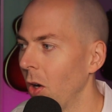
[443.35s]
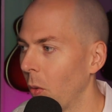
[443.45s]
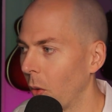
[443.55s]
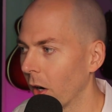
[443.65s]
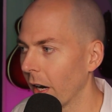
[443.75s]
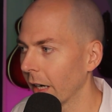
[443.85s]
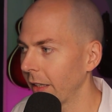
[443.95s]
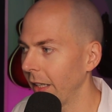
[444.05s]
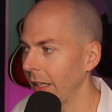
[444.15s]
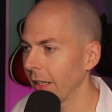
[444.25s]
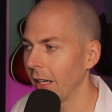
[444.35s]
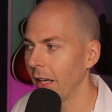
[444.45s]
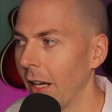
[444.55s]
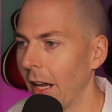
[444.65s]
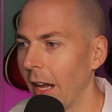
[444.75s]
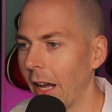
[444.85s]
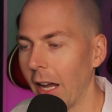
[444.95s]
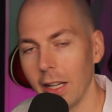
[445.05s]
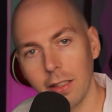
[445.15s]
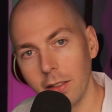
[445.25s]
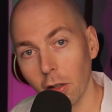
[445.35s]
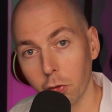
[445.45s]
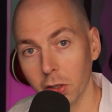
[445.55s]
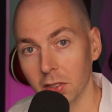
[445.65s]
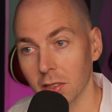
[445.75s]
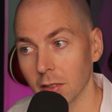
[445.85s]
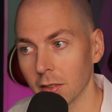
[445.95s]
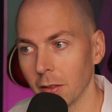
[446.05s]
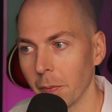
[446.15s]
we're not getting any differences.